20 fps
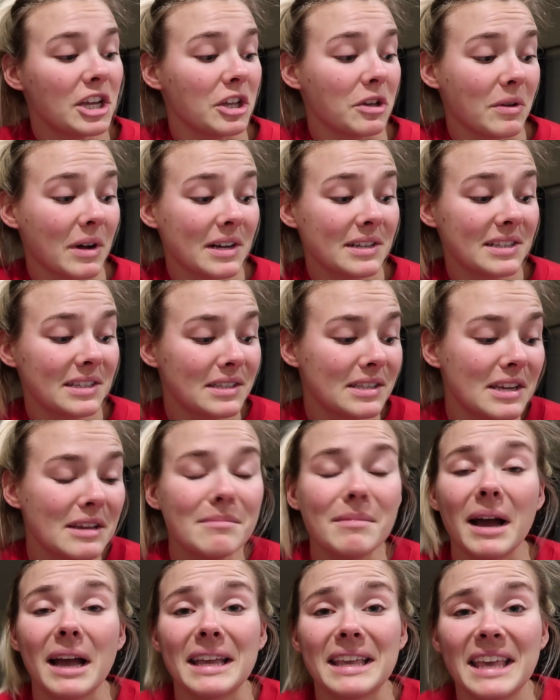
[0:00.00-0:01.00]
You got to
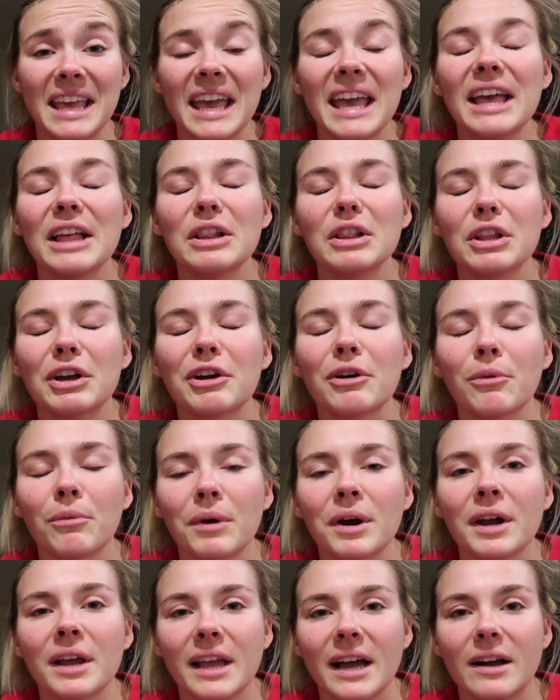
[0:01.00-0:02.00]
see my killer
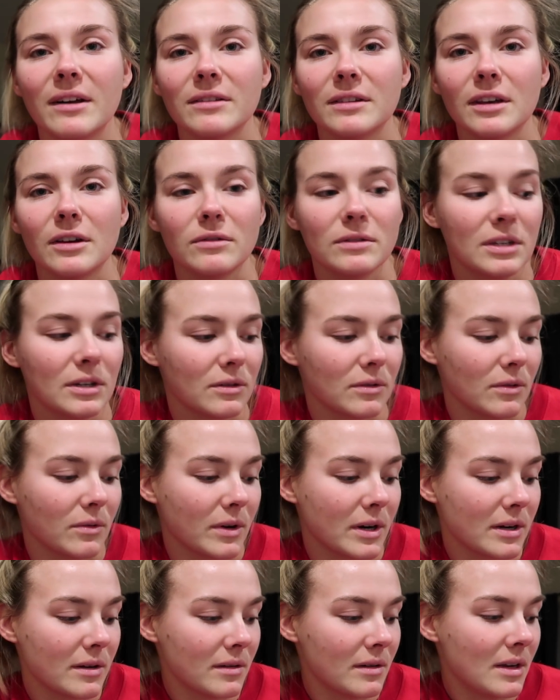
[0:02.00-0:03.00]
workout though, dear
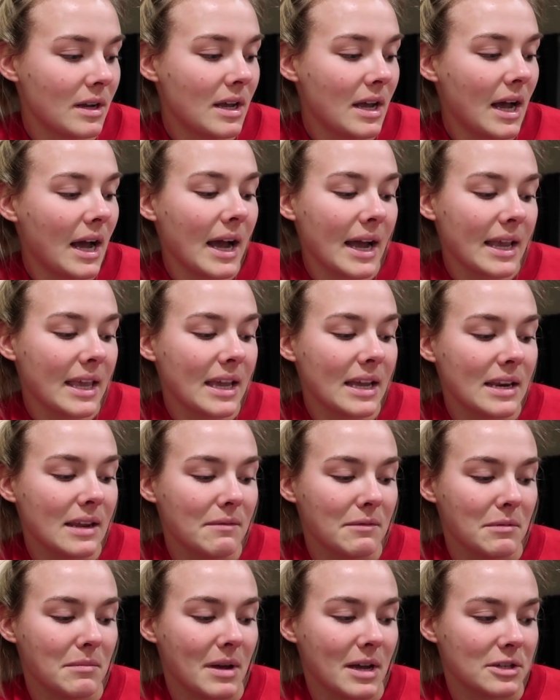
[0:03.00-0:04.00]
Lord. I can't
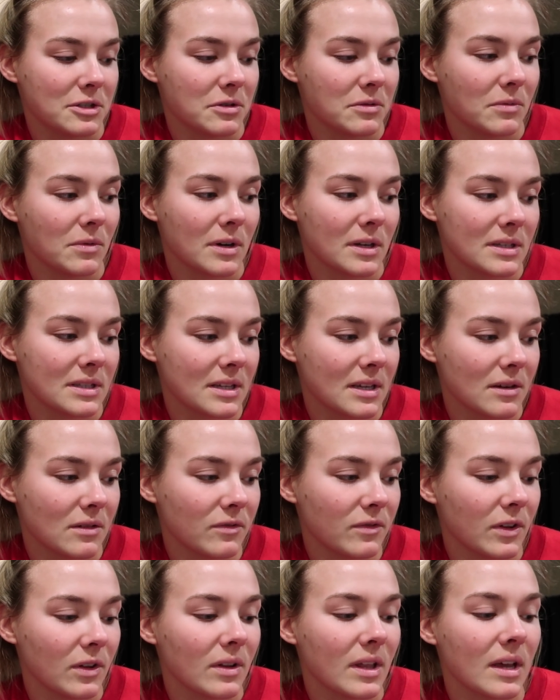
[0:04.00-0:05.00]
even imagine what it's
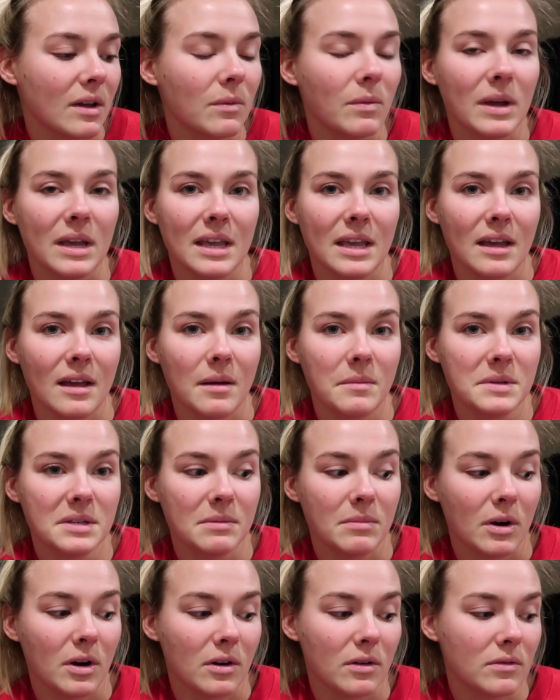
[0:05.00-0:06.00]
gonna feel like waking up
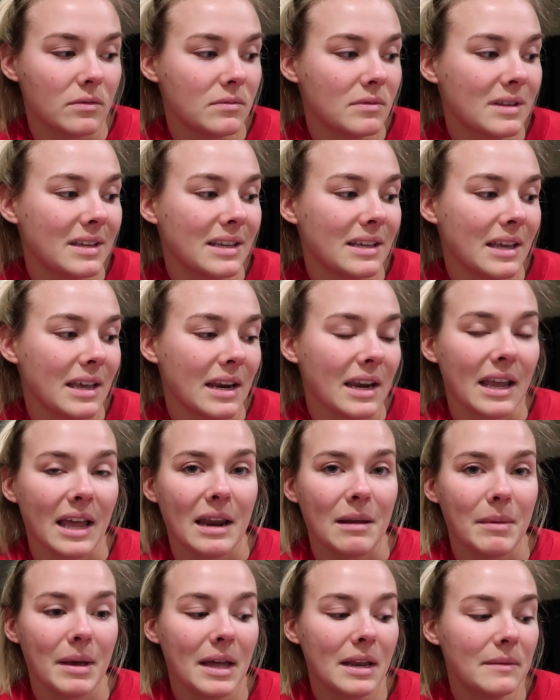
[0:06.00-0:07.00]
tomorrow, getting
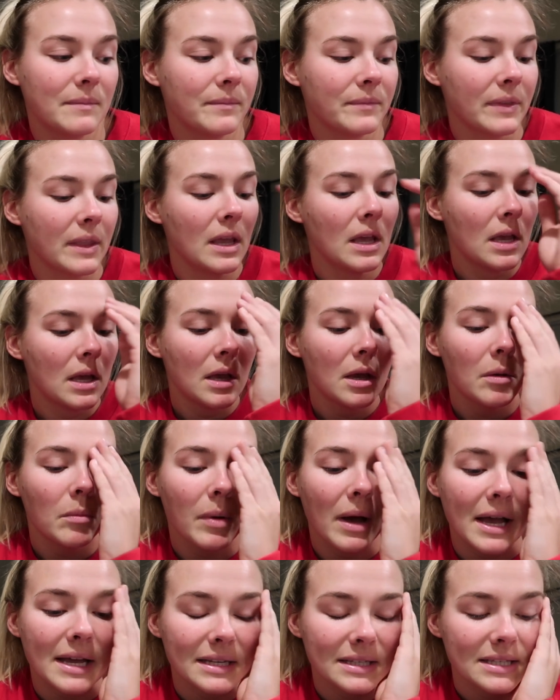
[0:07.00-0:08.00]
out of bed.
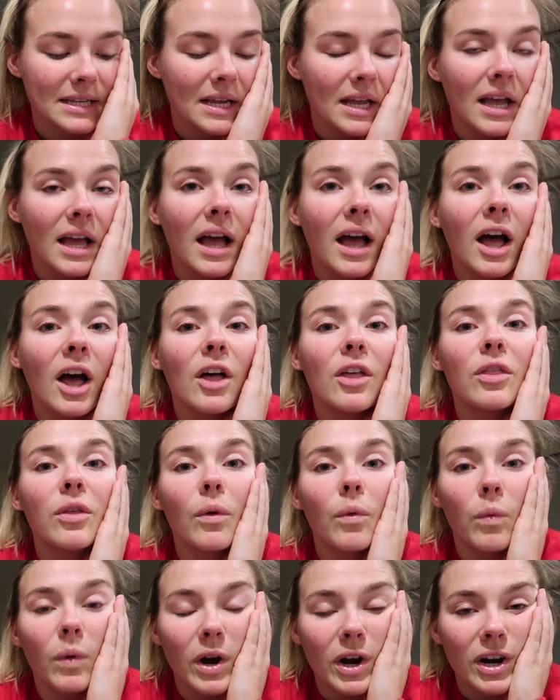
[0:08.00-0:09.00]
But
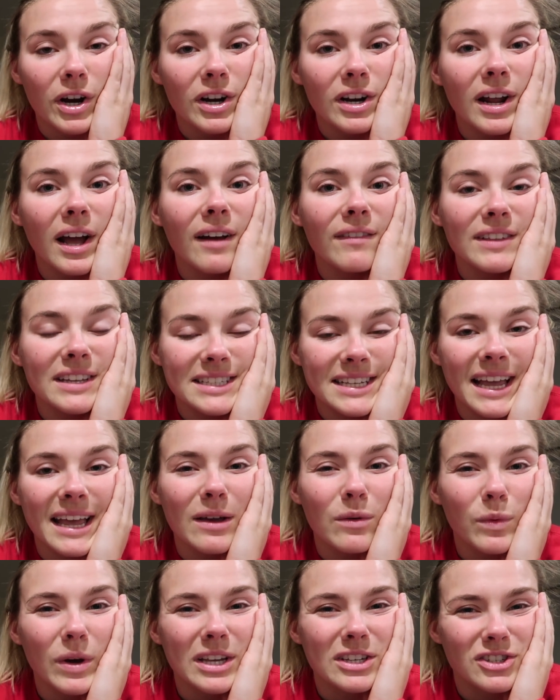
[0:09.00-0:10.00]
the word of the
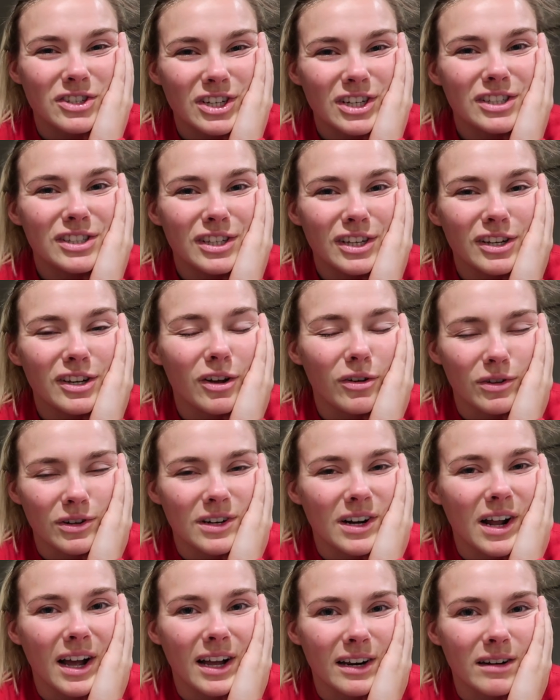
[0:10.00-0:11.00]
day, which just so you know,
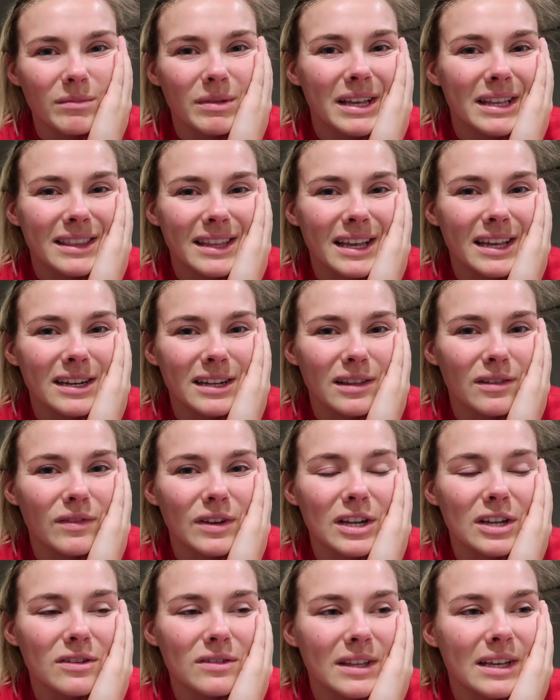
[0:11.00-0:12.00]
they're not gonna be at the end of the
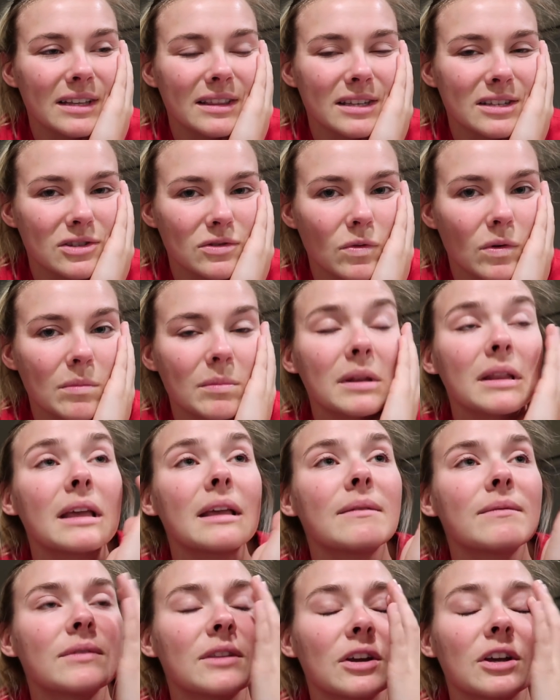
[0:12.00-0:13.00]
video like this normally.